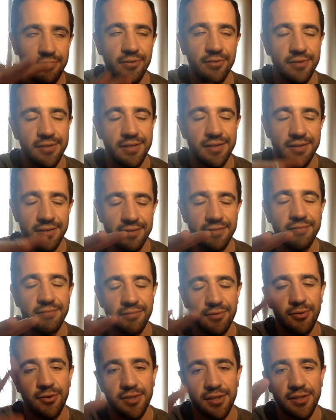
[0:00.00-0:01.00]
Not to
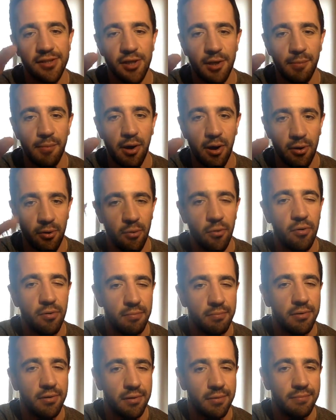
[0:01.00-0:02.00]
toot my own
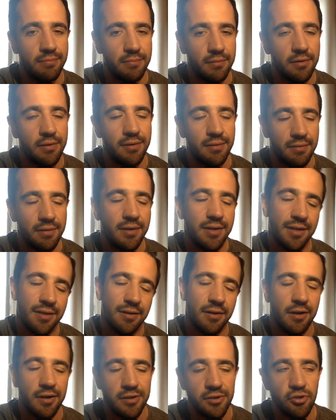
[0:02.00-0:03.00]
horn, but
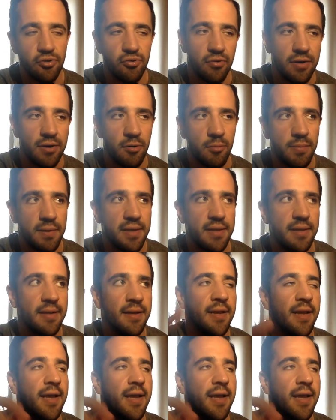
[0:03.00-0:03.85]
I can draw a little bit.